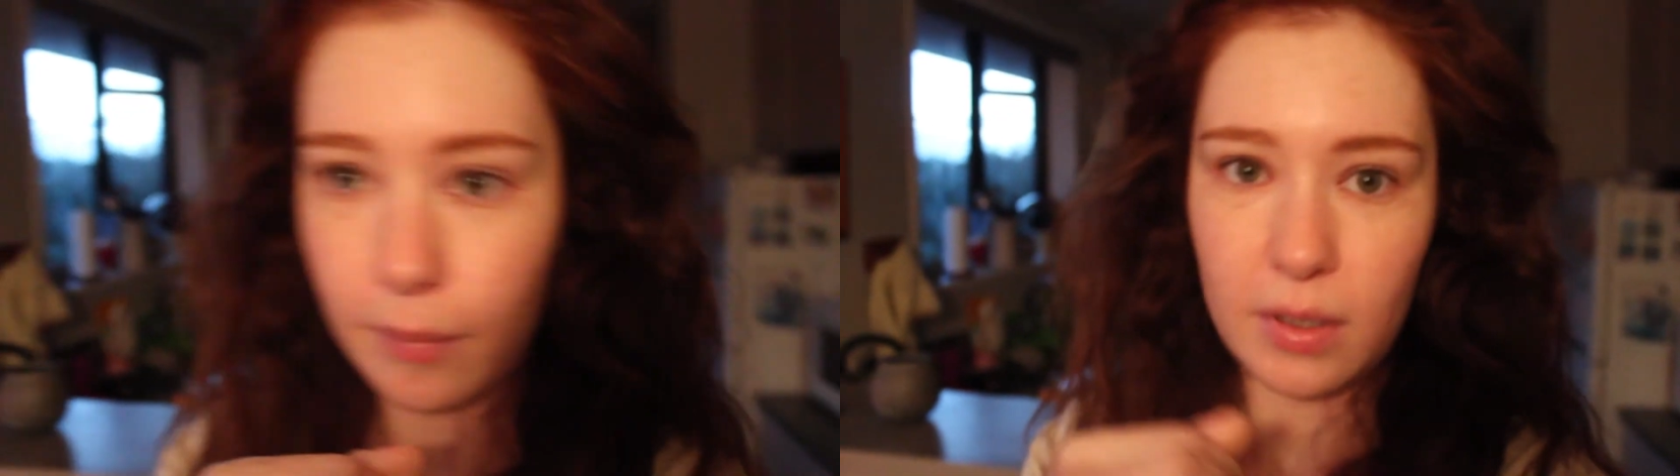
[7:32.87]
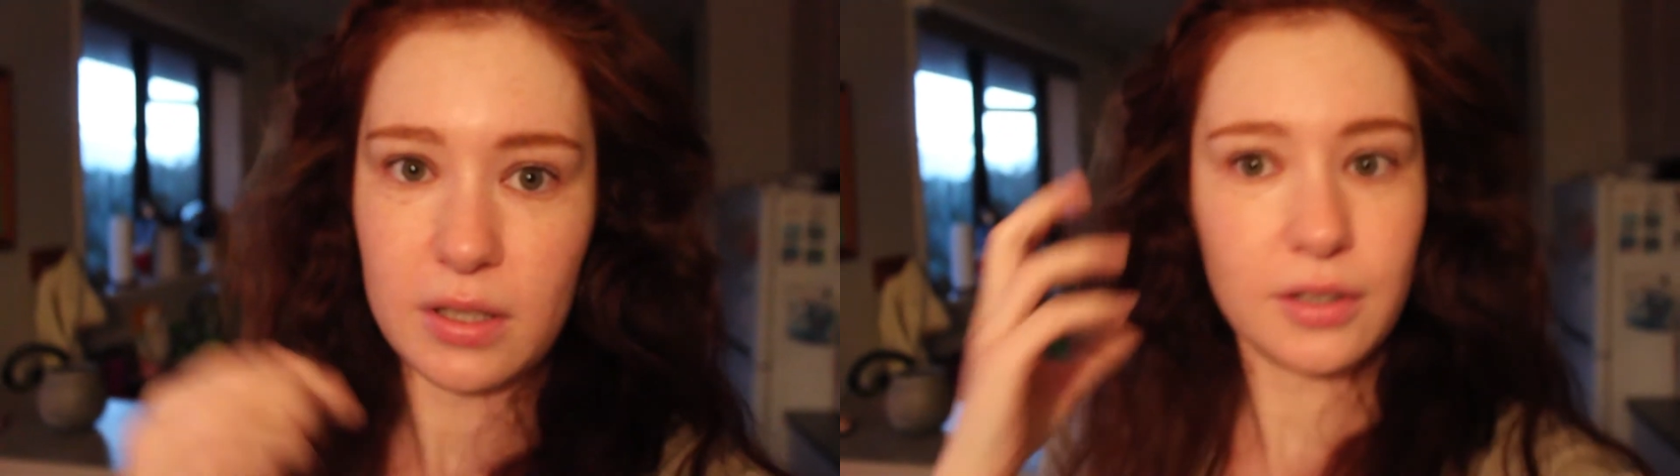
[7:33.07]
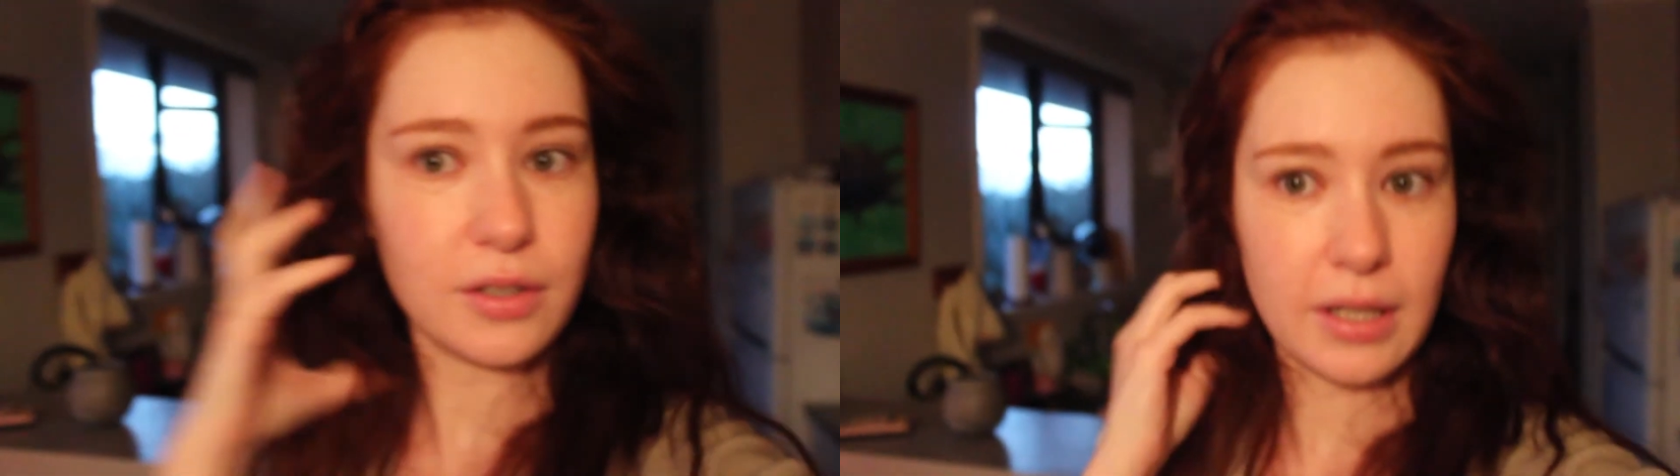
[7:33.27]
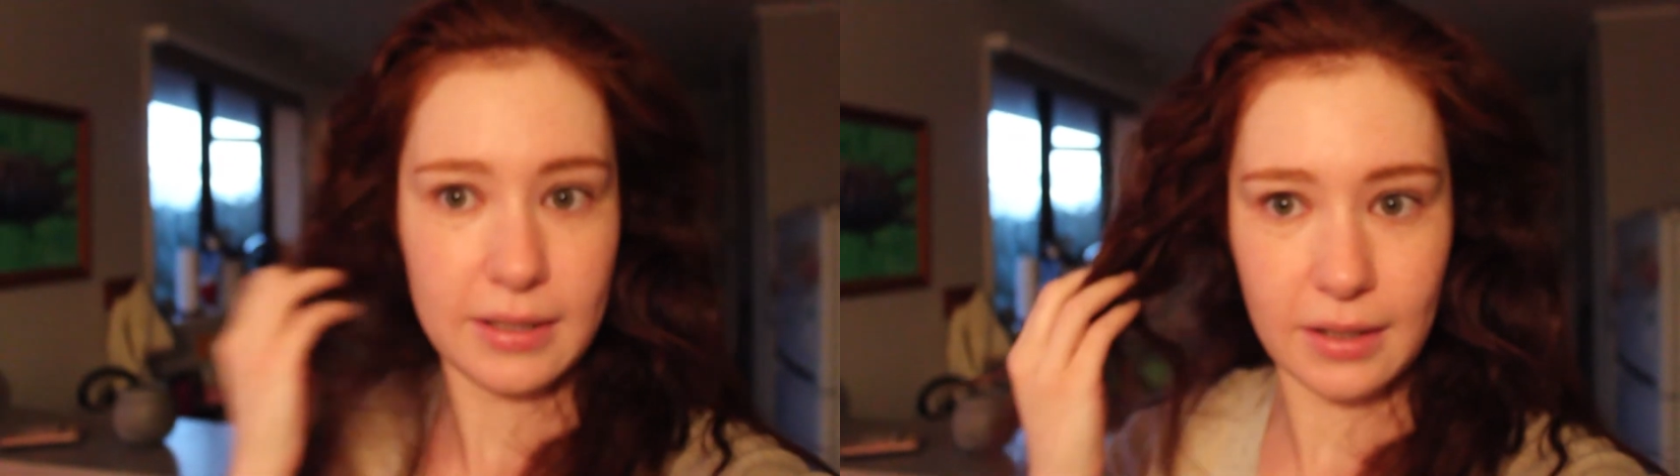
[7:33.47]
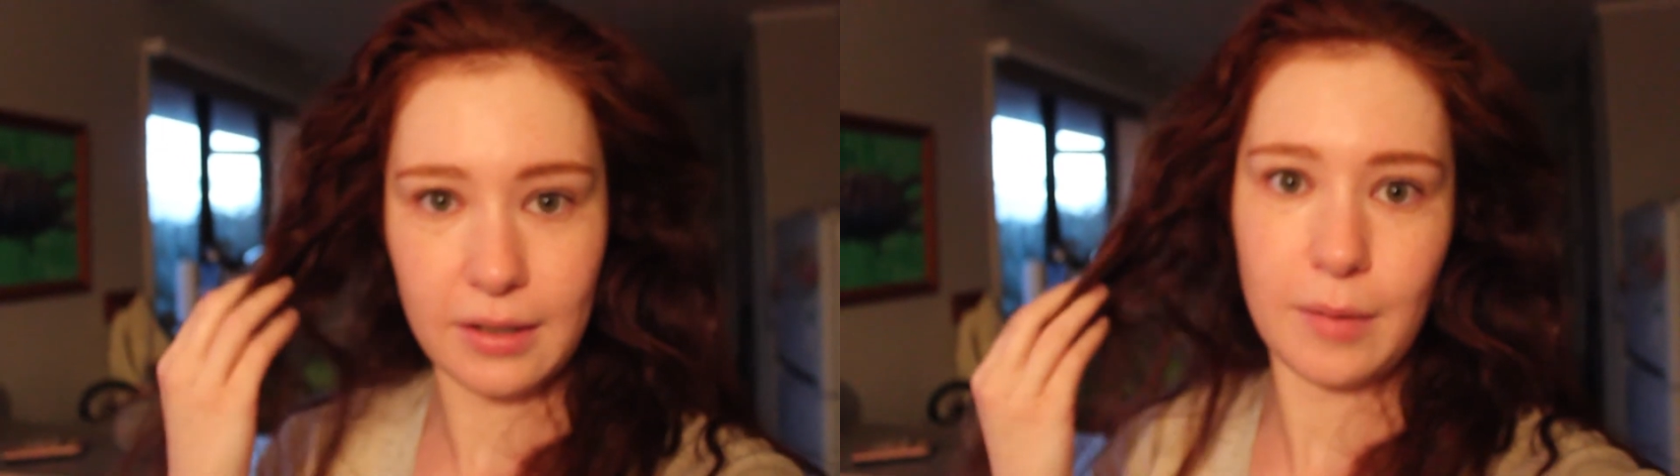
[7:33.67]
which
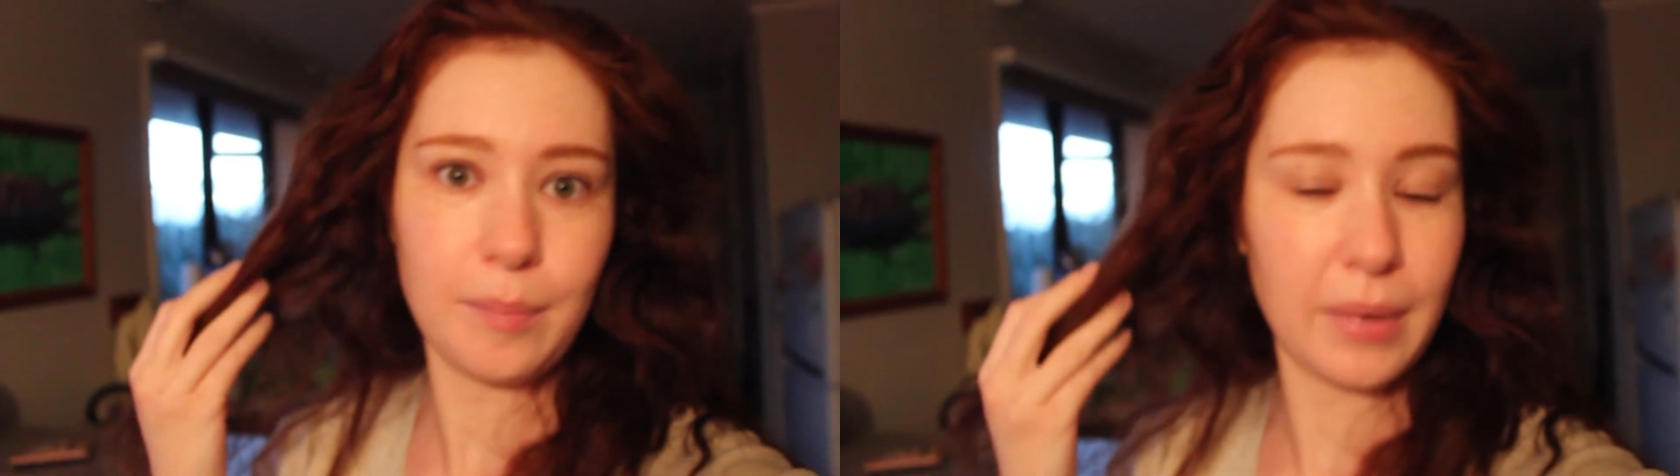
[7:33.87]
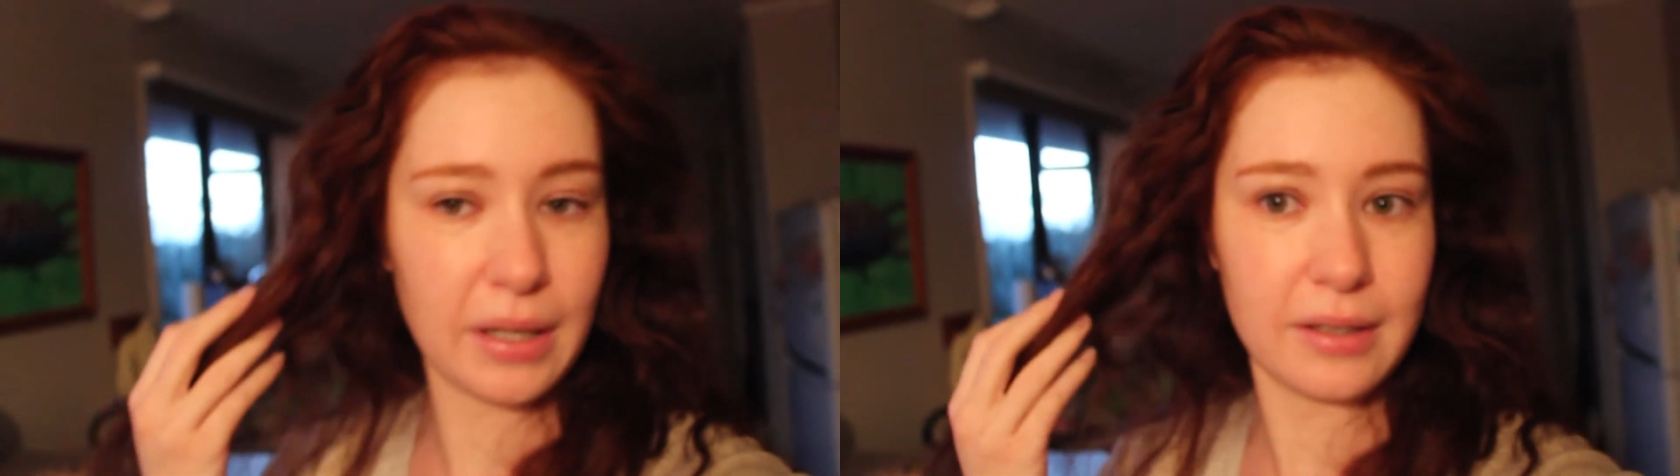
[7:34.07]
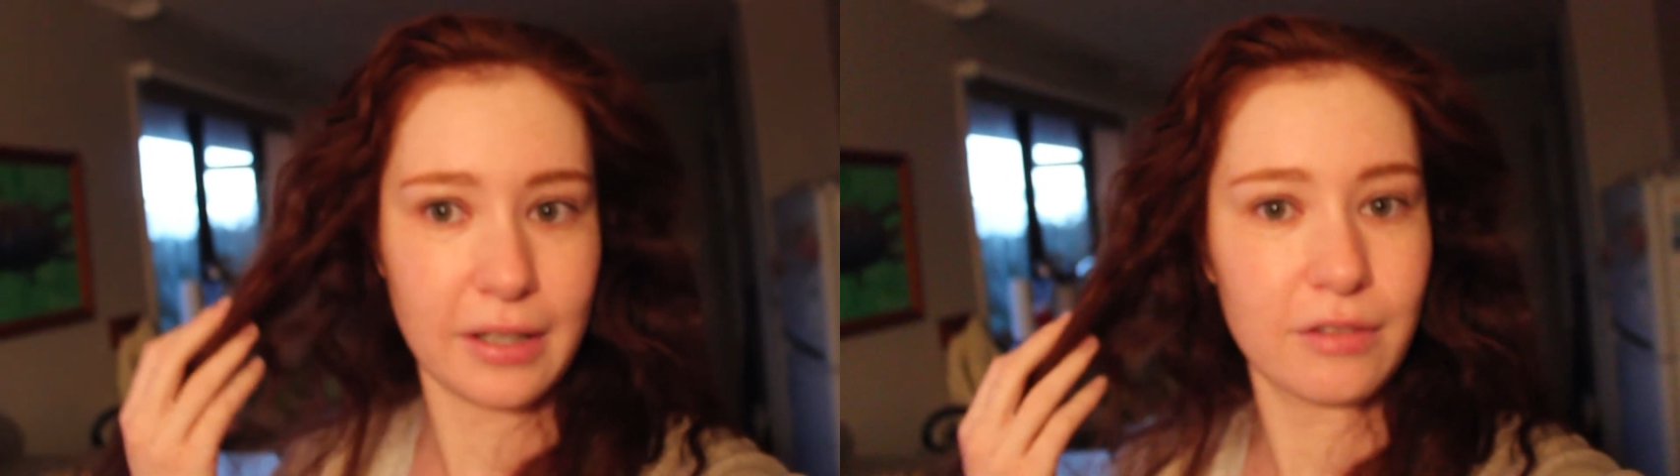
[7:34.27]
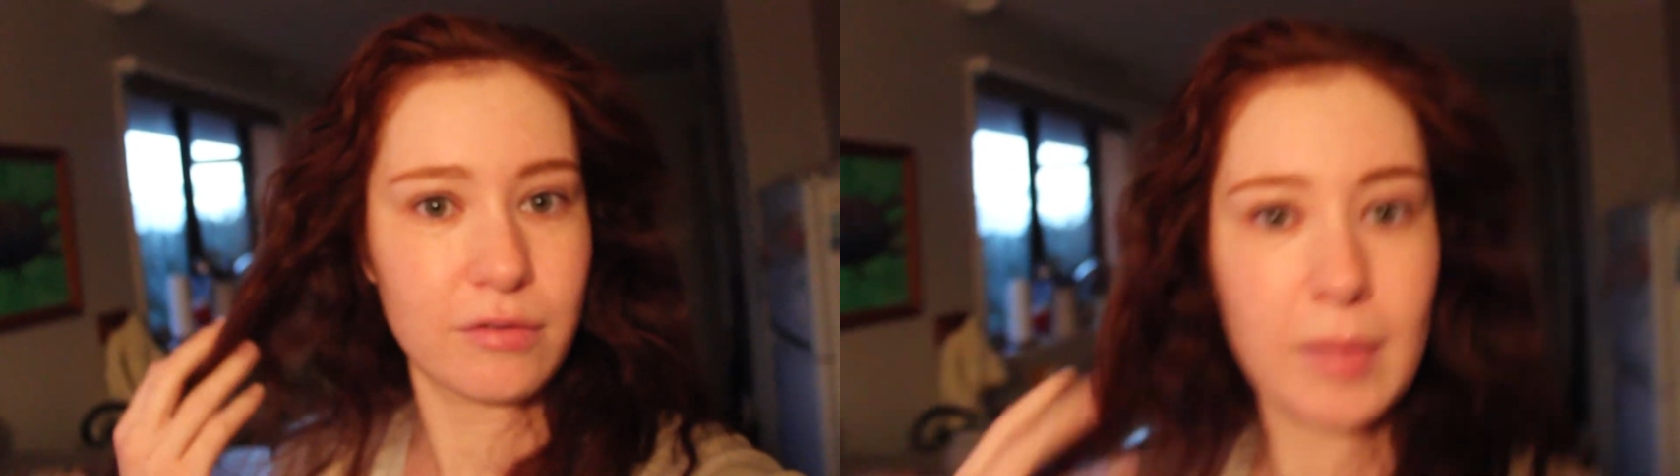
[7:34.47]
isn't a big deal for